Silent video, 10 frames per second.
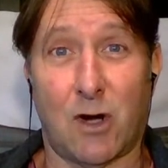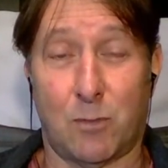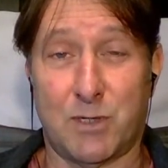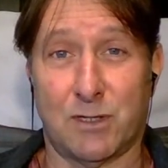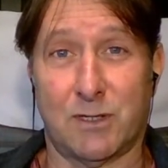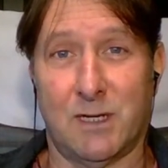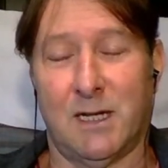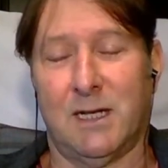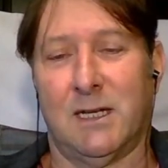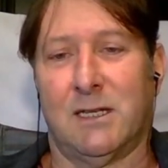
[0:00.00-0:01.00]
option.
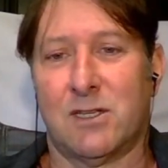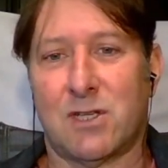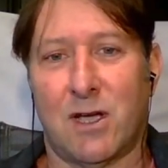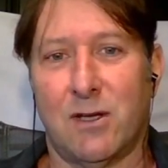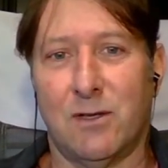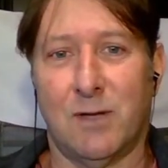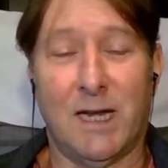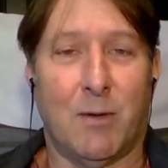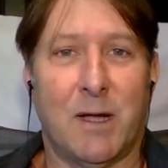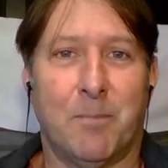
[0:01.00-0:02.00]
So
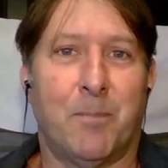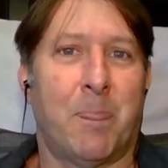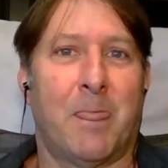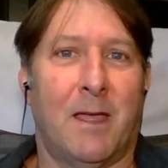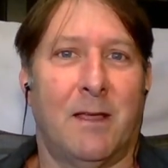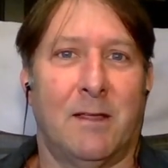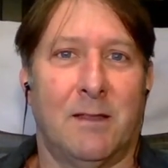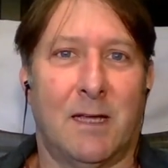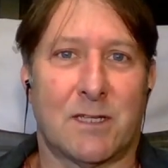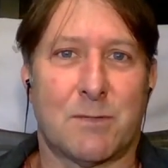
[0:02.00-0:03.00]
anyway,
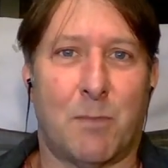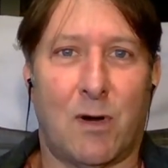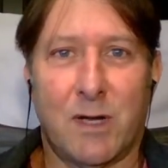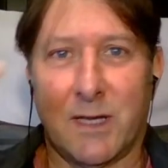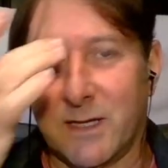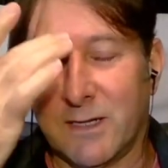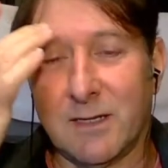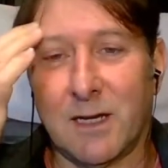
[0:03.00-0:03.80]
that's my